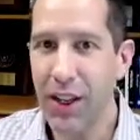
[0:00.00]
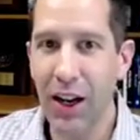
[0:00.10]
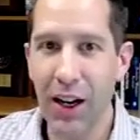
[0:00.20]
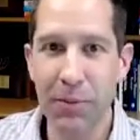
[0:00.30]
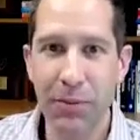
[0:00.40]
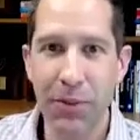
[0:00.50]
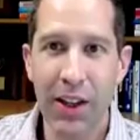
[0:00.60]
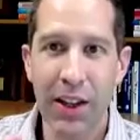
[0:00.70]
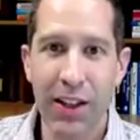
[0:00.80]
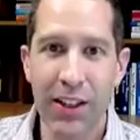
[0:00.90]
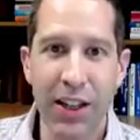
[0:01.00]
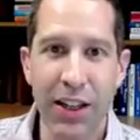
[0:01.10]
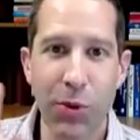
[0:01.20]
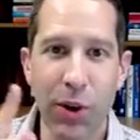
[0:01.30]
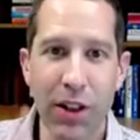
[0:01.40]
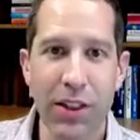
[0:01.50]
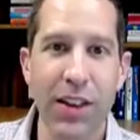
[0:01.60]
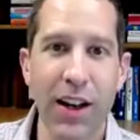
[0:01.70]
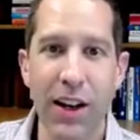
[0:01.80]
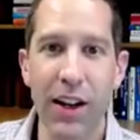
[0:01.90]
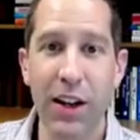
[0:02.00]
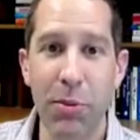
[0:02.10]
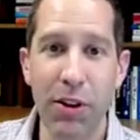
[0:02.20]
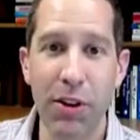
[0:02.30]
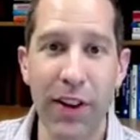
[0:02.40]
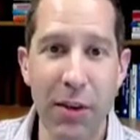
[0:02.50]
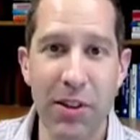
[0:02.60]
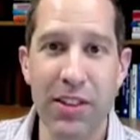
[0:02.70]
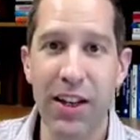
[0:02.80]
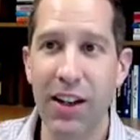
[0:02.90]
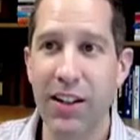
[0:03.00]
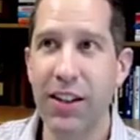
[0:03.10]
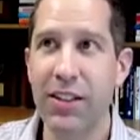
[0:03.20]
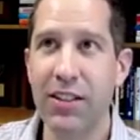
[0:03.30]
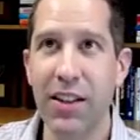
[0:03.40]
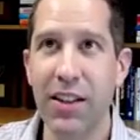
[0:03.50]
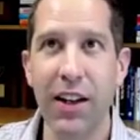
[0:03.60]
in a study with a couple of Amy's colleagues,